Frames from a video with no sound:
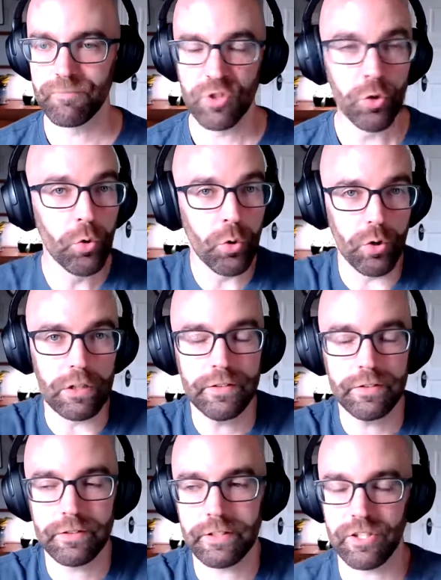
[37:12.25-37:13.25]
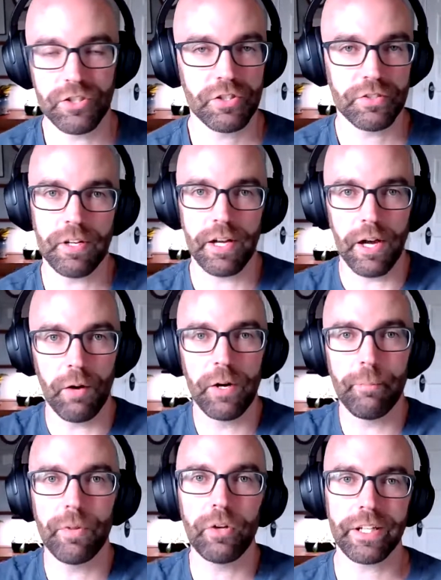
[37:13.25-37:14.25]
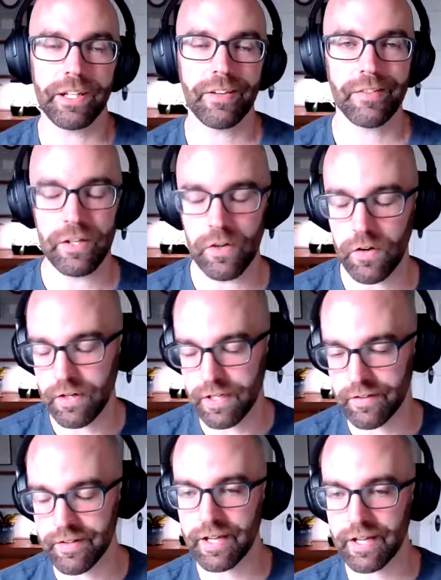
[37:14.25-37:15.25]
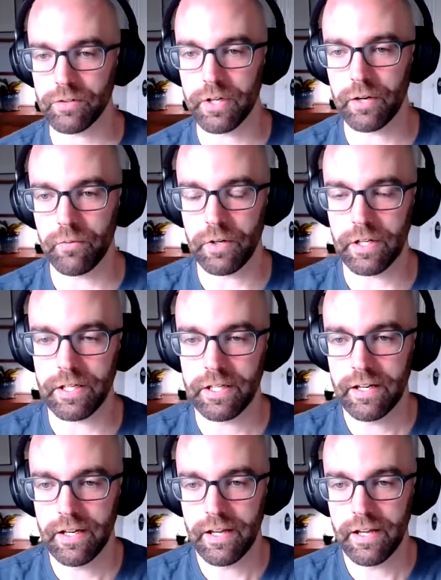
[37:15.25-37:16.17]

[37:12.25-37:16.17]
tool, I want to build it because I know exactly what I want.